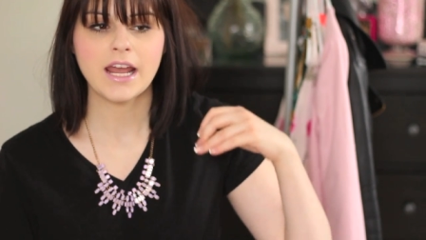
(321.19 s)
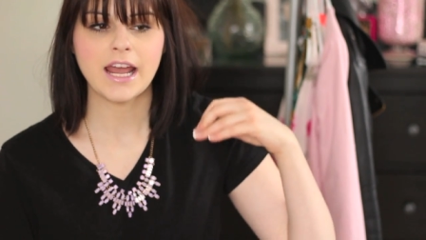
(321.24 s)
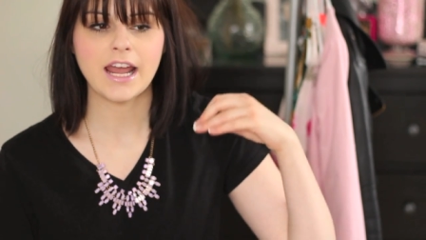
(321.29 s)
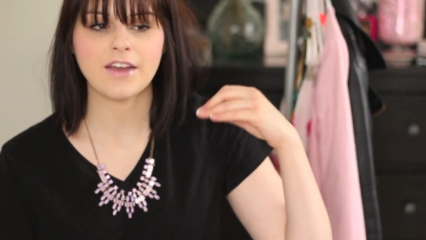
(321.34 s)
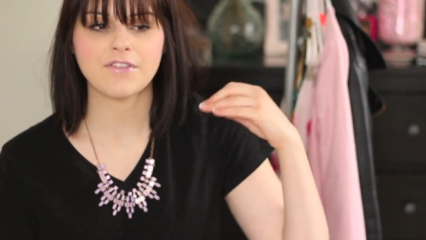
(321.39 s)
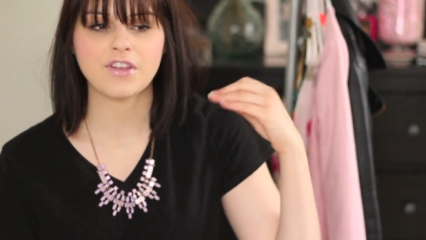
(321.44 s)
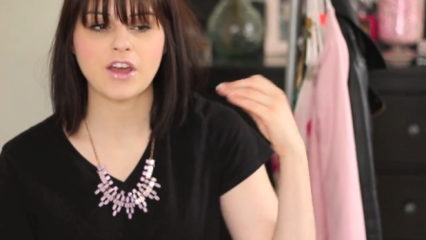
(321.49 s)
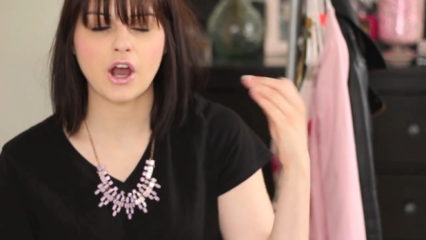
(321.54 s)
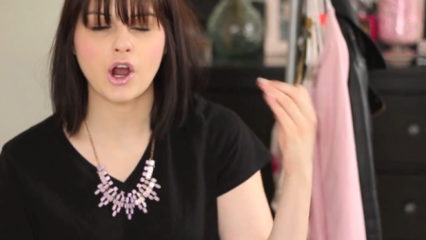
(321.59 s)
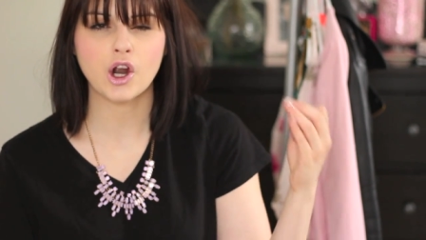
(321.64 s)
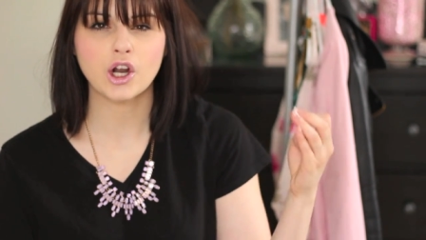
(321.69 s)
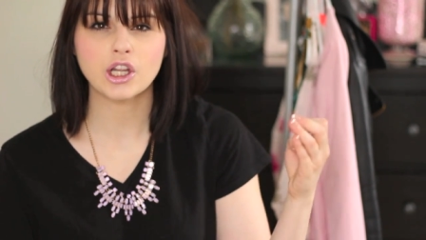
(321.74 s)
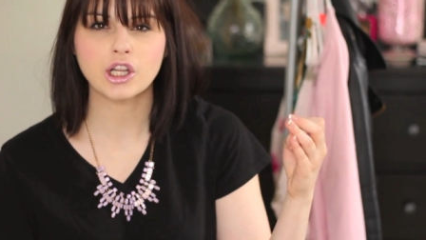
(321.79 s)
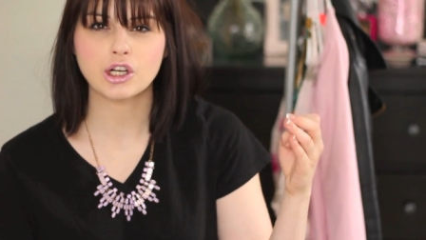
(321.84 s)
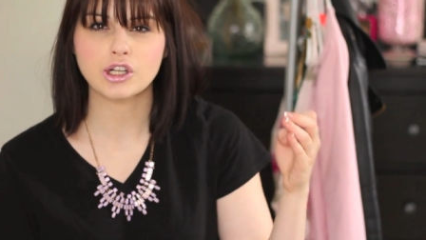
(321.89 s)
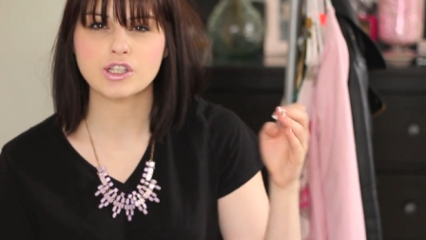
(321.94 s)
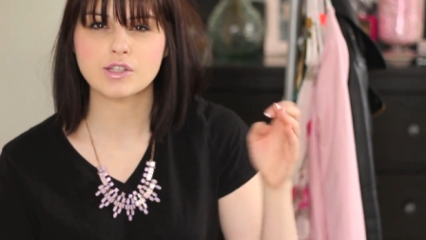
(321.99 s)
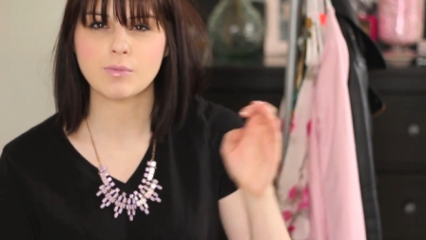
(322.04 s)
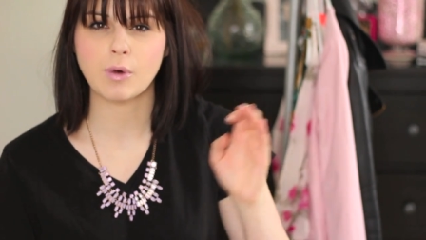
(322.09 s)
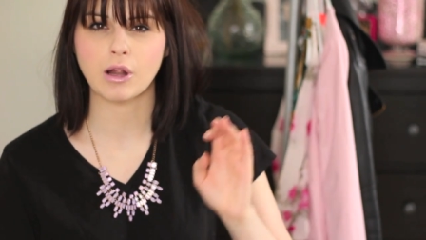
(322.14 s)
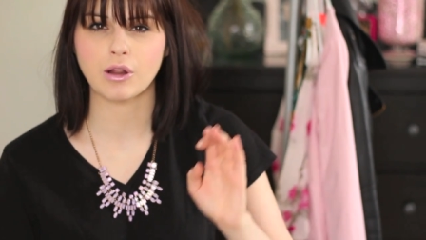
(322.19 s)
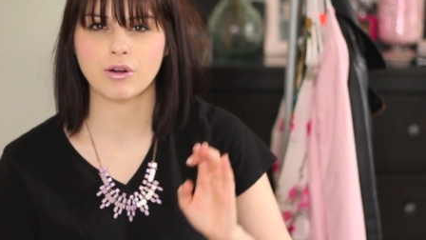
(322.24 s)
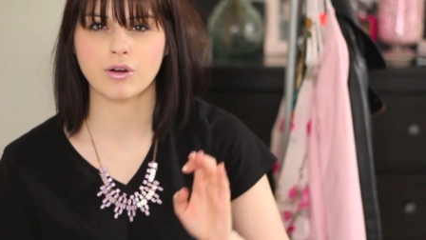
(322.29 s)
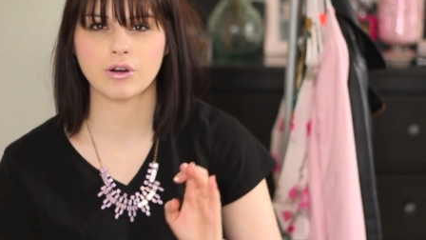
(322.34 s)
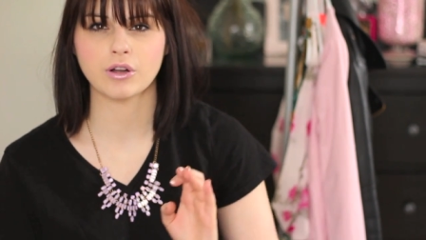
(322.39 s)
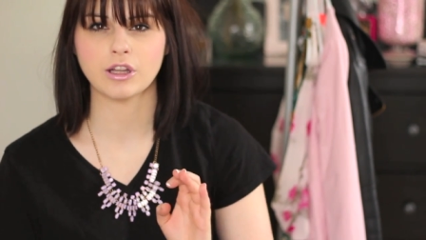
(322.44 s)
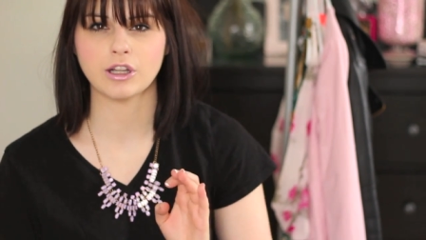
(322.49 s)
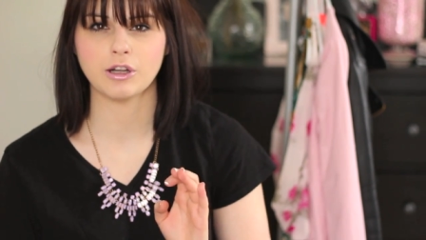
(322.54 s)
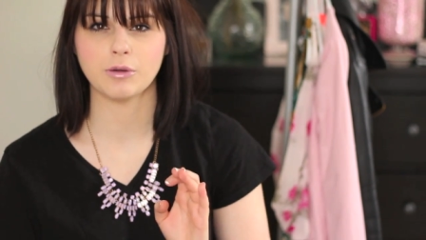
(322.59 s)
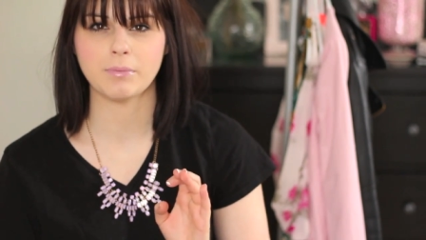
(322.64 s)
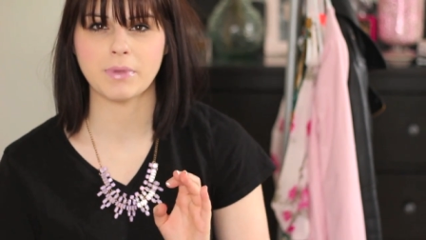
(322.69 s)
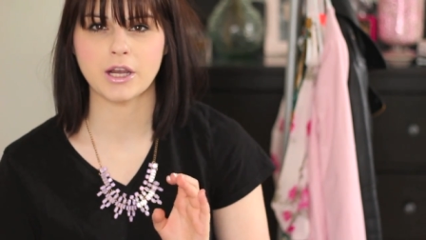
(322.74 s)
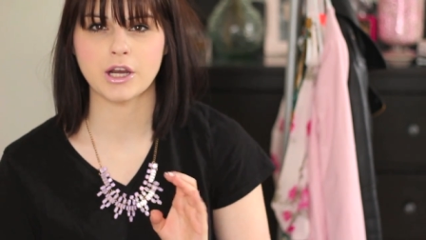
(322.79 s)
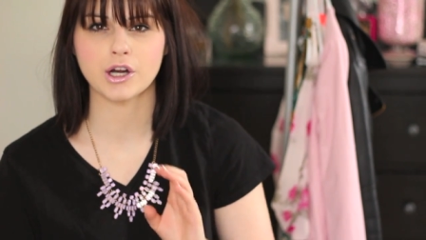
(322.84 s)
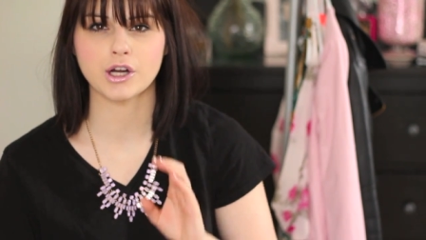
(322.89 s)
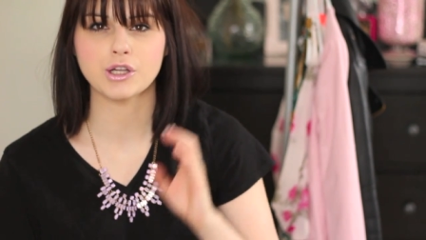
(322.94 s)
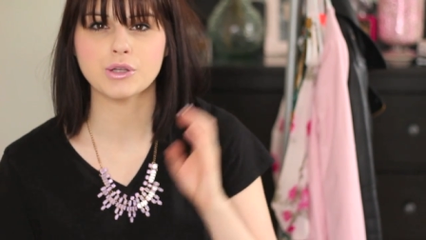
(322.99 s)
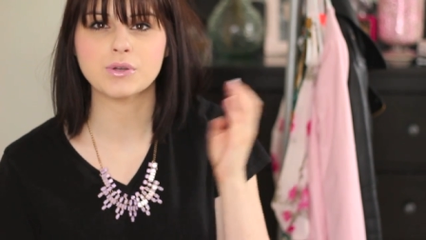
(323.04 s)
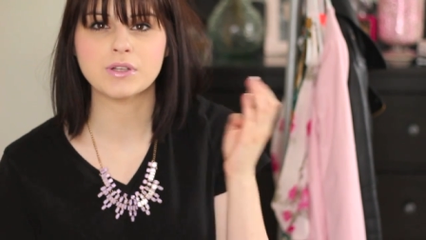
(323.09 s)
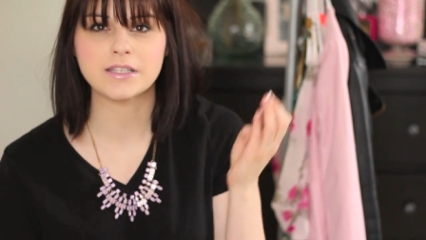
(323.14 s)
if they are a little smaller or a little
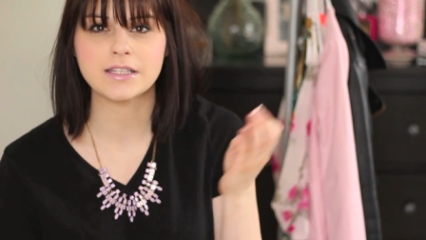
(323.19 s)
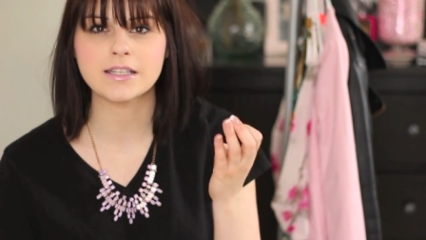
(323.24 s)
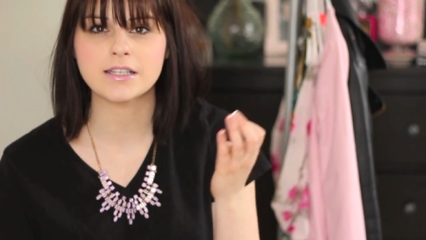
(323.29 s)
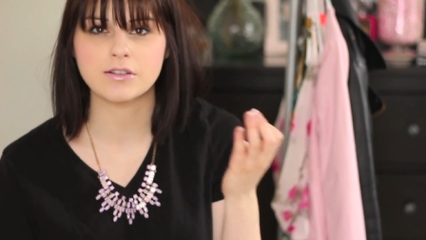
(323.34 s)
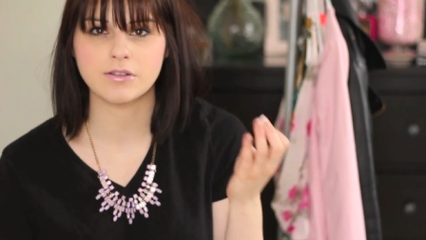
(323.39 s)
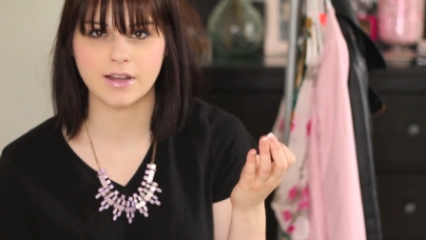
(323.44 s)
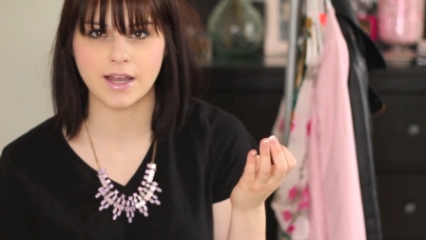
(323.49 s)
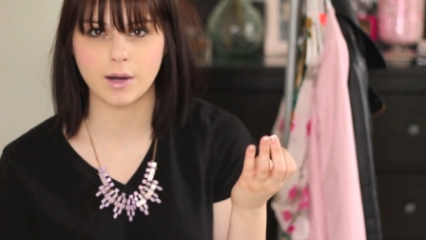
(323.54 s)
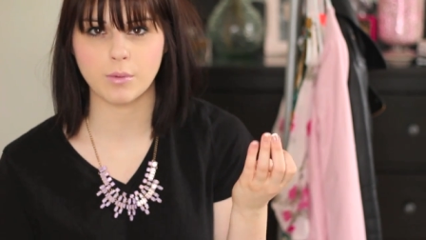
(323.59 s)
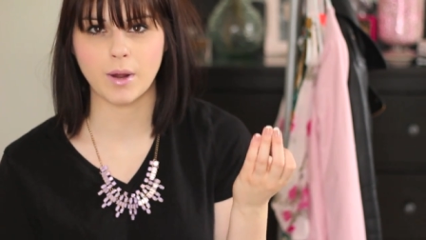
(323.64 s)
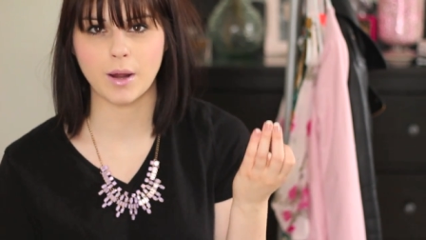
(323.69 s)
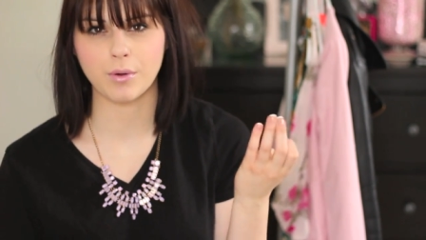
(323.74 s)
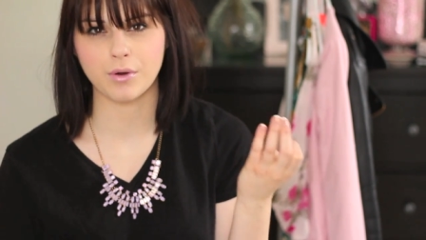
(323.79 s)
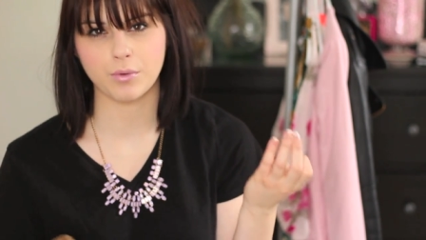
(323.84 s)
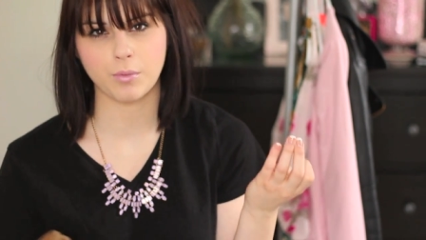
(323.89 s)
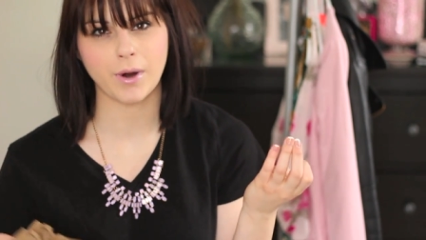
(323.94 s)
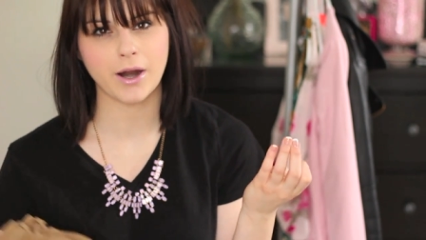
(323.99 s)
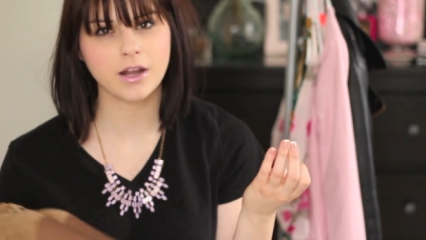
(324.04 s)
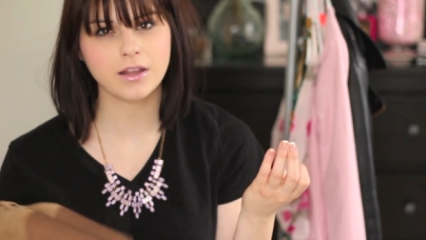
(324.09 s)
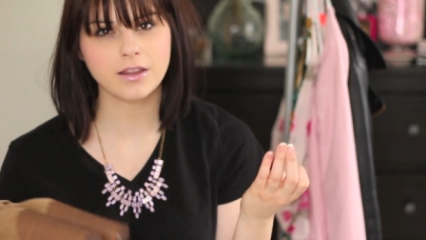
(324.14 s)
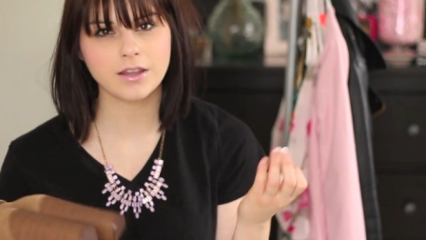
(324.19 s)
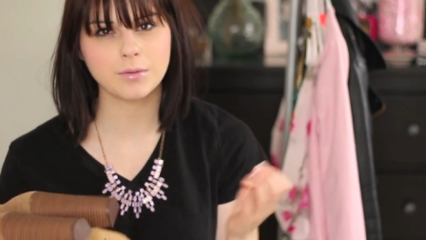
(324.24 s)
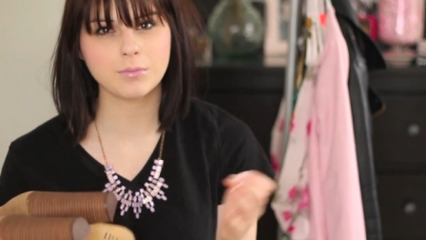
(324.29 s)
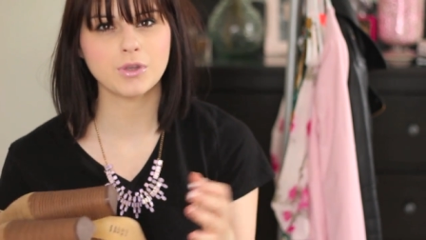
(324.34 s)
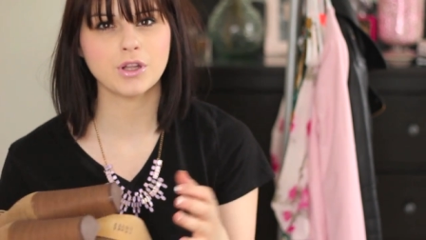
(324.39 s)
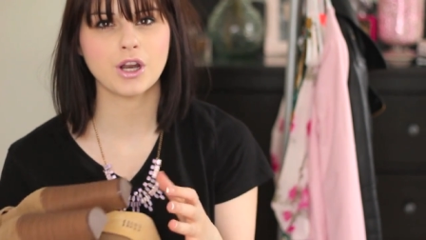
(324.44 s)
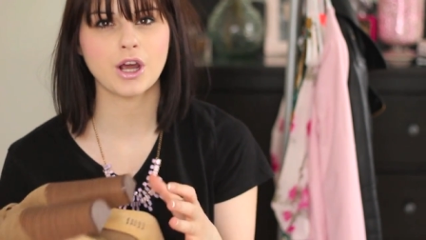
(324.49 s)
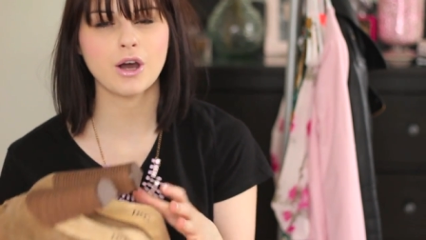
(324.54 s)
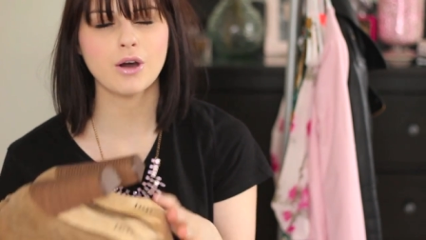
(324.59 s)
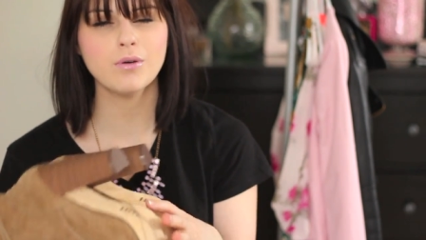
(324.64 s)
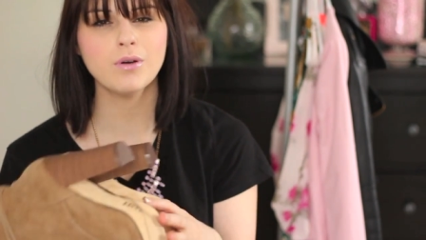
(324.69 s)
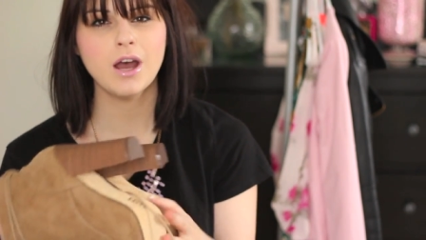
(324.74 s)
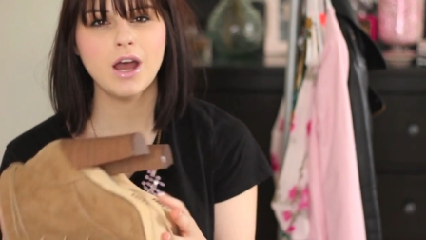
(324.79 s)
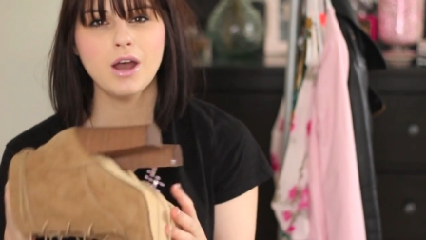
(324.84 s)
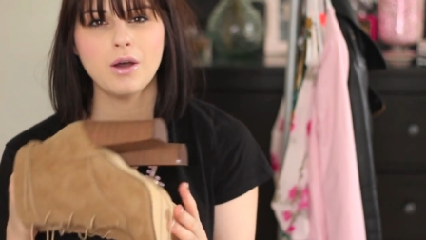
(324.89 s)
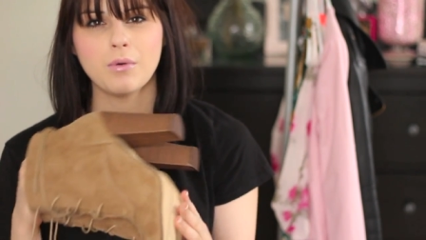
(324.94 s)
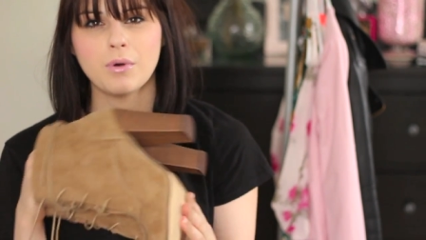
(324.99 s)
bigger you can still get away with wearing them, you know?